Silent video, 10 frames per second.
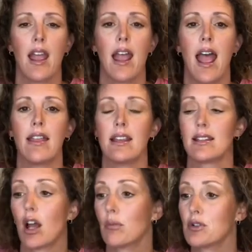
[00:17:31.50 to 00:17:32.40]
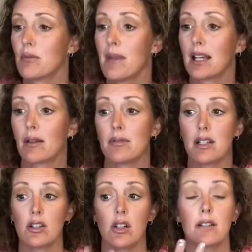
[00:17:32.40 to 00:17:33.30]
And this helps your makeup to
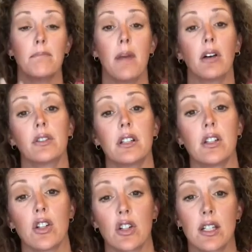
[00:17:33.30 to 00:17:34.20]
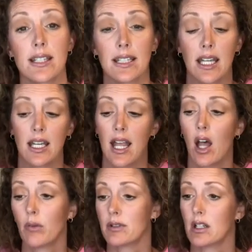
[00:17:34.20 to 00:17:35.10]
just melt into your skin. It
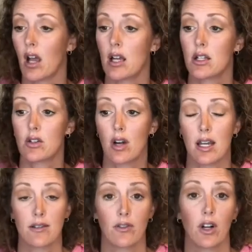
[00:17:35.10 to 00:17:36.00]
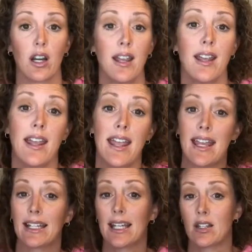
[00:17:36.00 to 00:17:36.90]
helps it not to transfer.
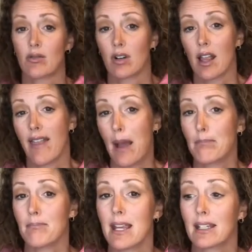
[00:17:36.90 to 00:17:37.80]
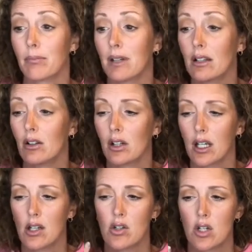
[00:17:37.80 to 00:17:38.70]
It gets rid of that makeup-y look, and
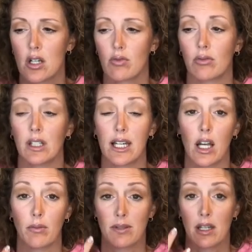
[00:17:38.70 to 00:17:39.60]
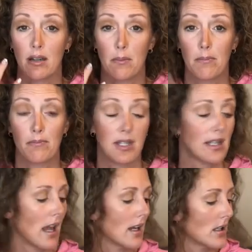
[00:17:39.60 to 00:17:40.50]
it just really helps it
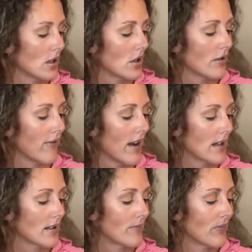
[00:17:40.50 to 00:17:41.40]
set into your face.